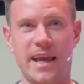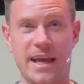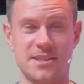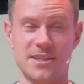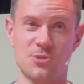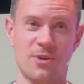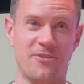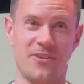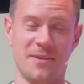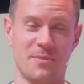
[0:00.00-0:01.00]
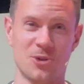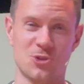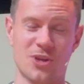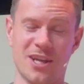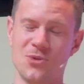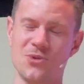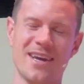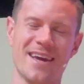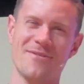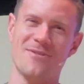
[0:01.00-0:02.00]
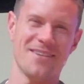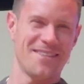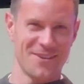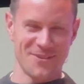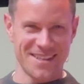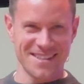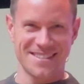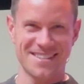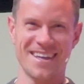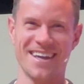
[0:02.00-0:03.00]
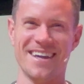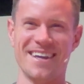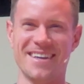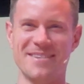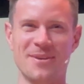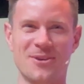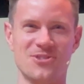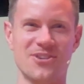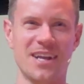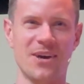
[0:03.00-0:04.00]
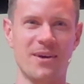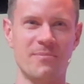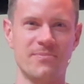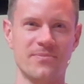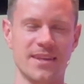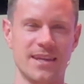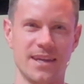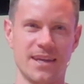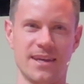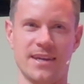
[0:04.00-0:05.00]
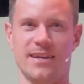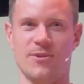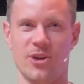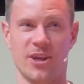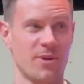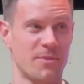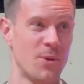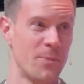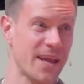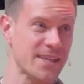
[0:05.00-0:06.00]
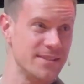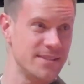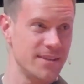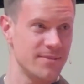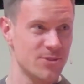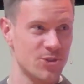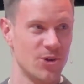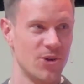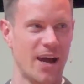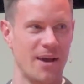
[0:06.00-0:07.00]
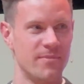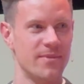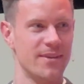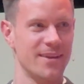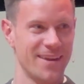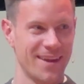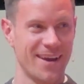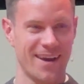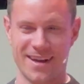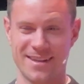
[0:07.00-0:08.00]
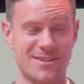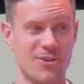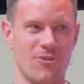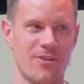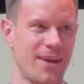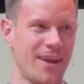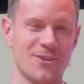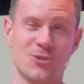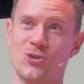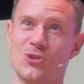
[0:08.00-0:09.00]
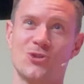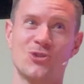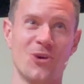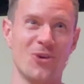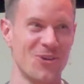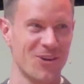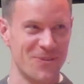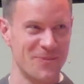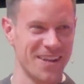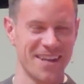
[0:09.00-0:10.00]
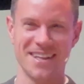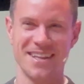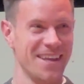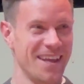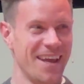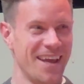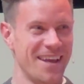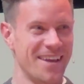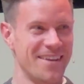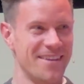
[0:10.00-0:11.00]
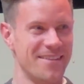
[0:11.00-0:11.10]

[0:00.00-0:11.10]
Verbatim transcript: Actually, it's quite funny because you can do everything. everything. Uh, because right now I'm uh, working with Perplexity. So oh, me too. I'm, uh, yeah, and I it's, use it a lot. It's so convenient because they have the sources.